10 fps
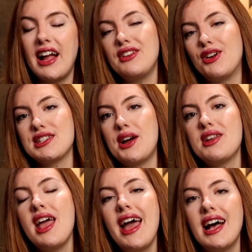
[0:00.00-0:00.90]
and the
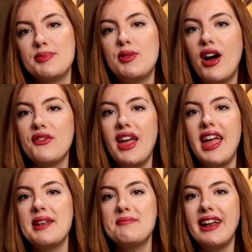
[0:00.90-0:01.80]
lockdown has been rough
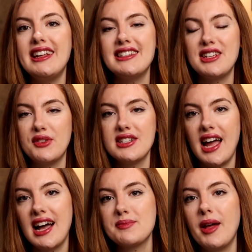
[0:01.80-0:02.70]
in many different
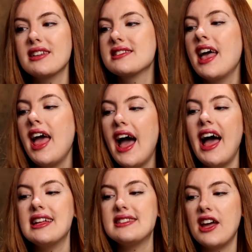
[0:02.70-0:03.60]
aspects,
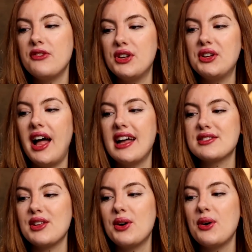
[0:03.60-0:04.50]
and I feel
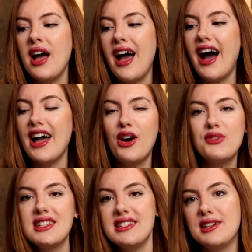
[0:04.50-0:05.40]
as though I
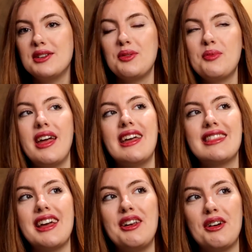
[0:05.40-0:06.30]
often deal
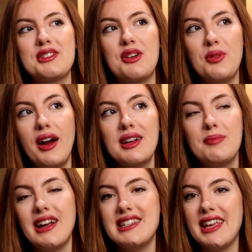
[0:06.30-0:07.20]
with a lot of work
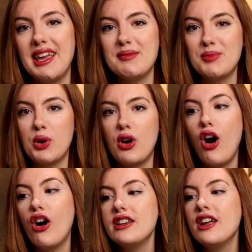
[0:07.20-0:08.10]
by taking more
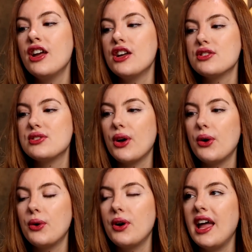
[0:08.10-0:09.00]
on.
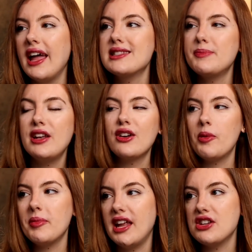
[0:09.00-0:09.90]
So it's been a
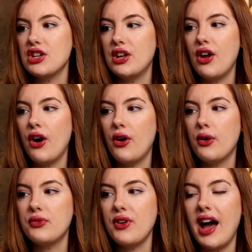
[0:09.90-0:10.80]
combination
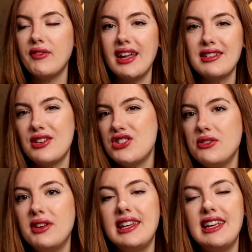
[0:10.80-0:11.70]
of having
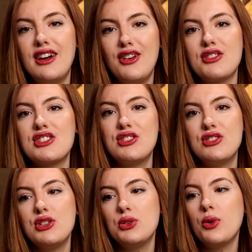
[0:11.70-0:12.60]
genuinely a lot to
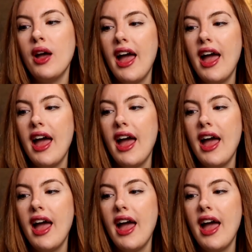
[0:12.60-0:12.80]
do